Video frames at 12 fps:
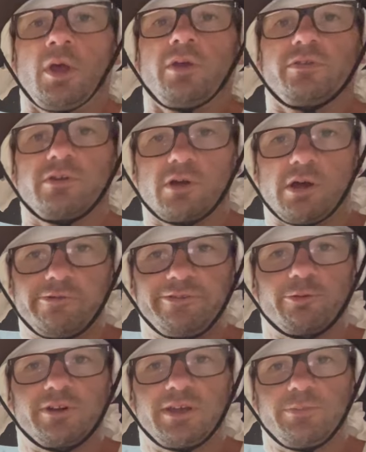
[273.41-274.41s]
So you always
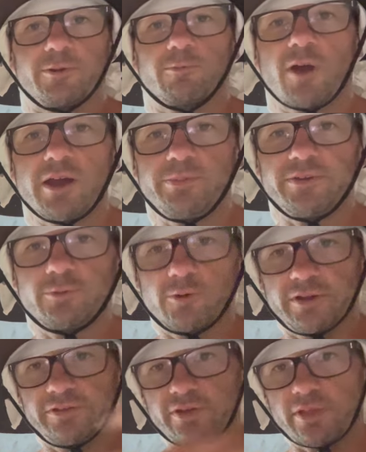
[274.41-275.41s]
want to keep the ripest
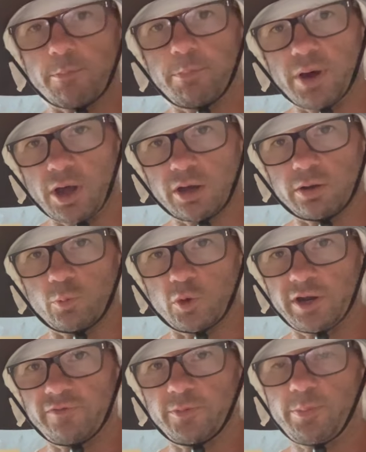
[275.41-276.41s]
ones on the bottom
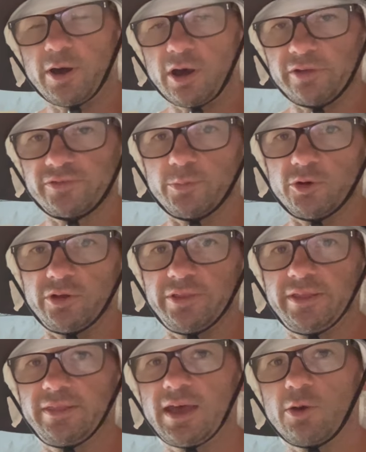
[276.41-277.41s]
whenever possible. And
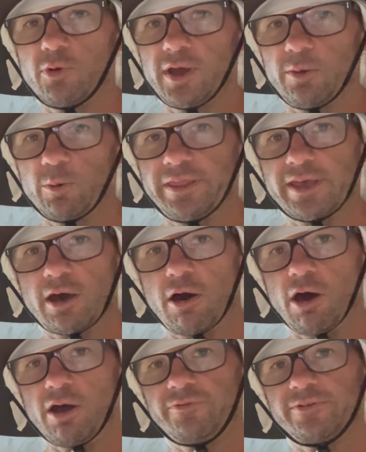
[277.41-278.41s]
then that way, when they
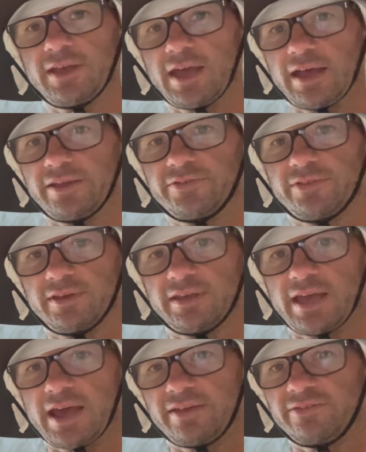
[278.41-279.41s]
off gas, the
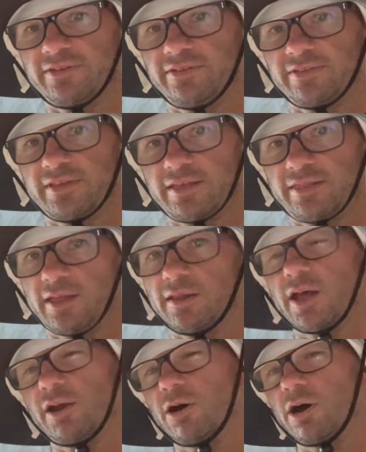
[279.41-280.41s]
gases that they
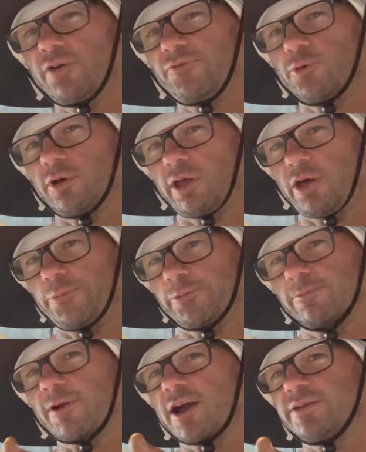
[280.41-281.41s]
let off will help
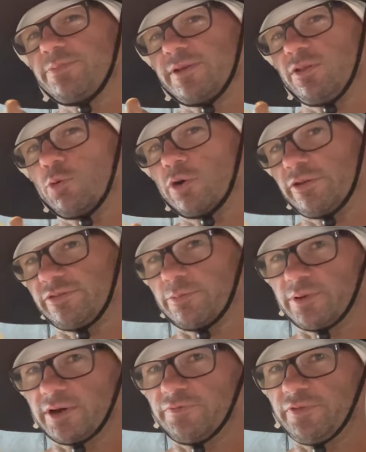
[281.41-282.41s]
ripen the ones
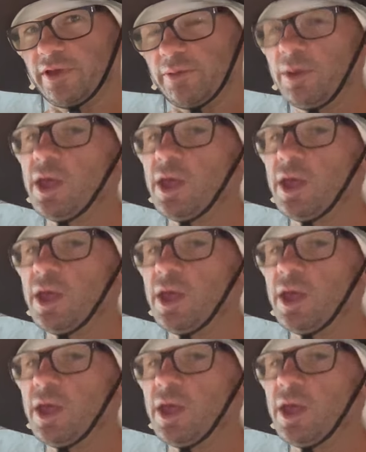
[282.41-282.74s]
above them.